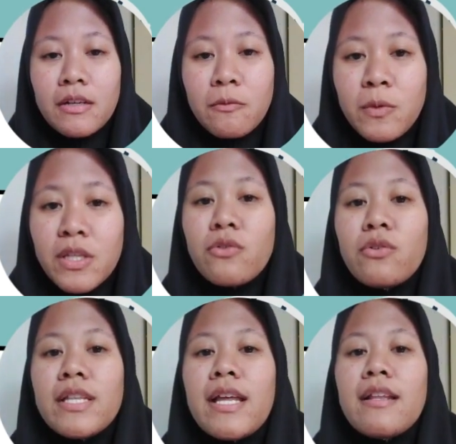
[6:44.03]
We know
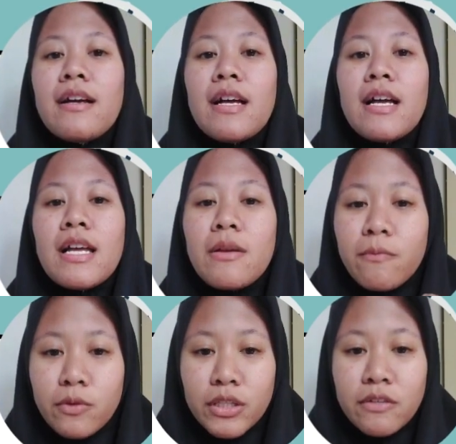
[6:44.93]
that
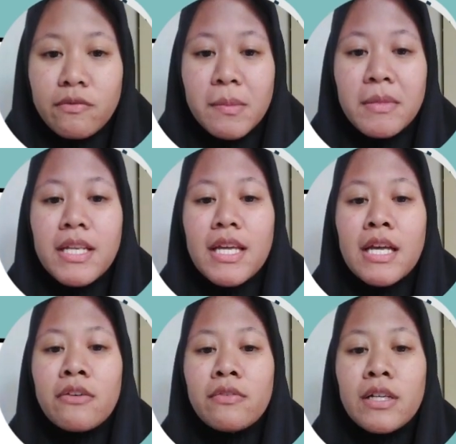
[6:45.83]
M40 family
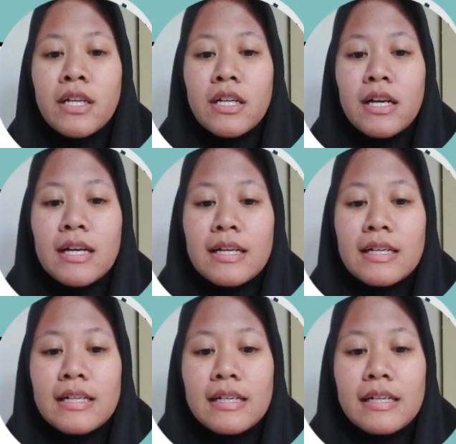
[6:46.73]
have
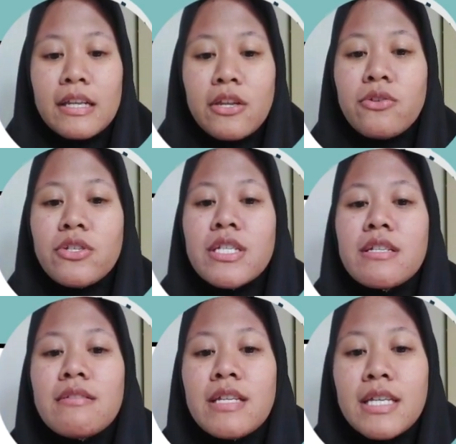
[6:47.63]

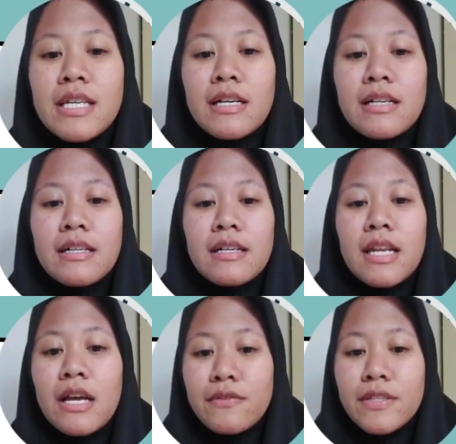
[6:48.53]
luxury
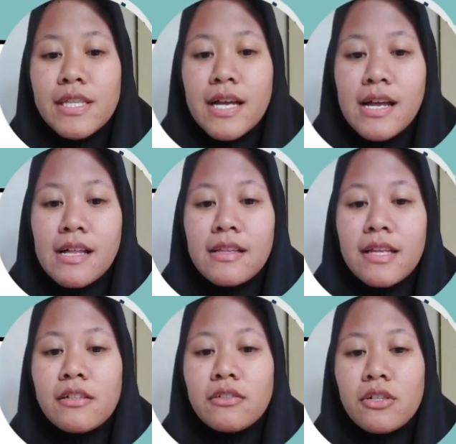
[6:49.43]
lifestyle
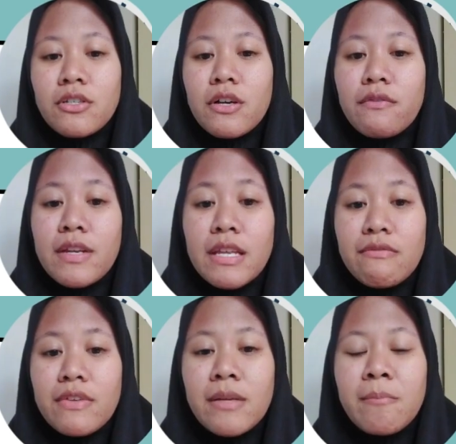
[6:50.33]
and cost of
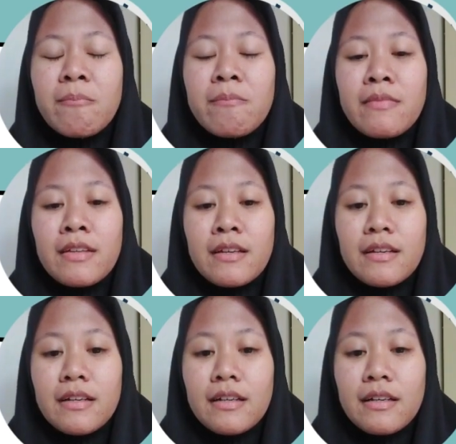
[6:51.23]
living
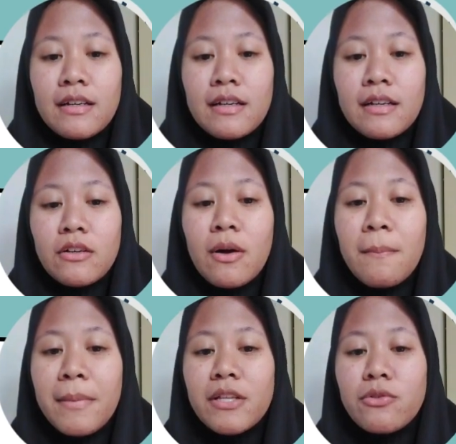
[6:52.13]

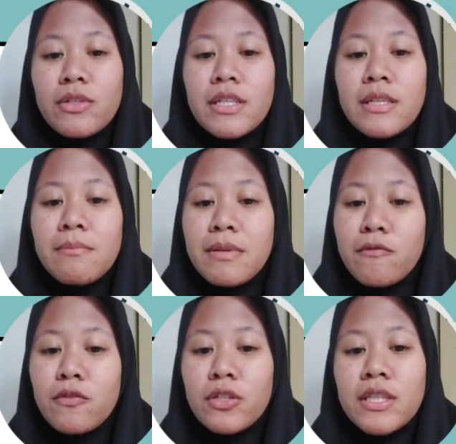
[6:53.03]
compared to the
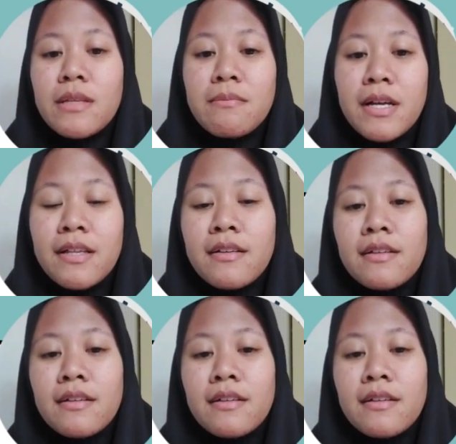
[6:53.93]
B40, but